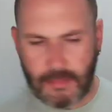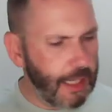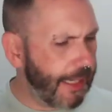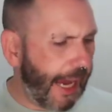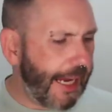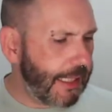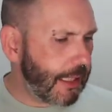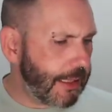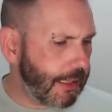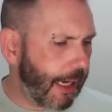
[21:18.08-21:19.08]
again
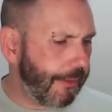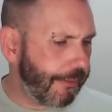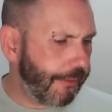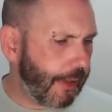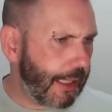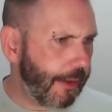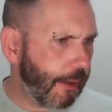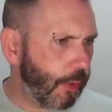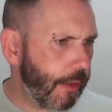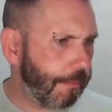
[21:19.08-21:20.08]
didn't have
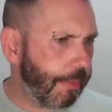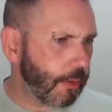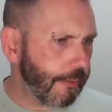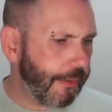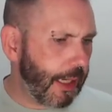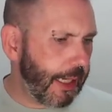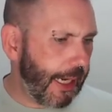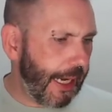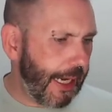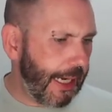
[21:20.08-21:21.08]
anything with bonfire
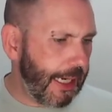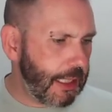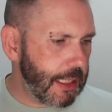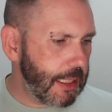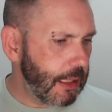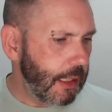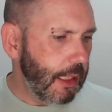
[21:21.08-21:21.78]
in,